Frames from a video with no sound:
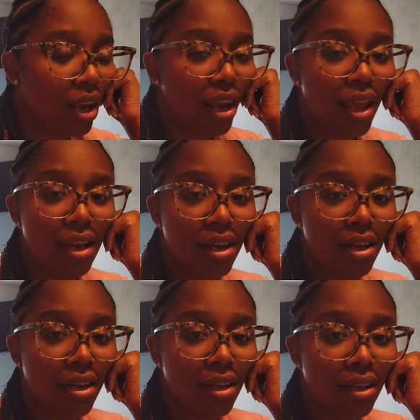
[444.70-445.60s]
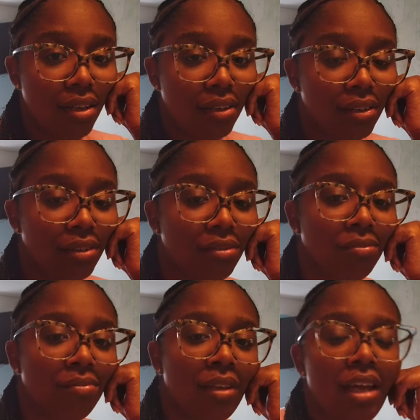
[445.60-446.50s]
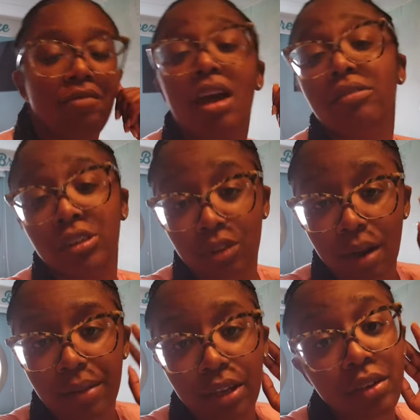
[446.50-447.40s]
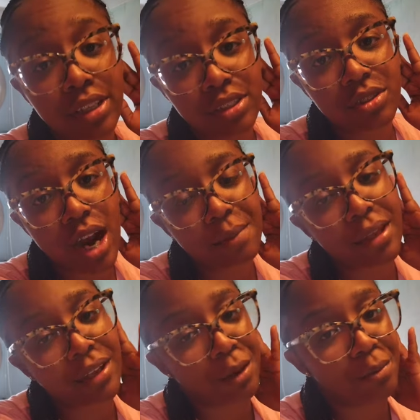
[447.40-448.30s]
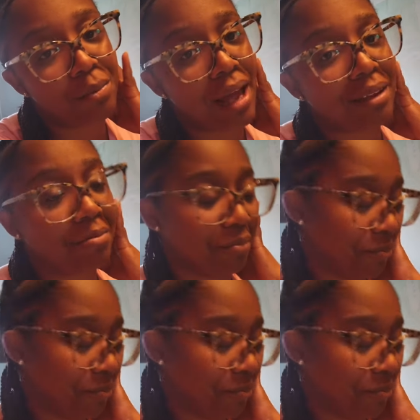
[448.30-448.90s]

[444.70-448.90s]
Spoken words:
Later. If you haven't subscribed yet, you need to subscribe. Thank you. Bye.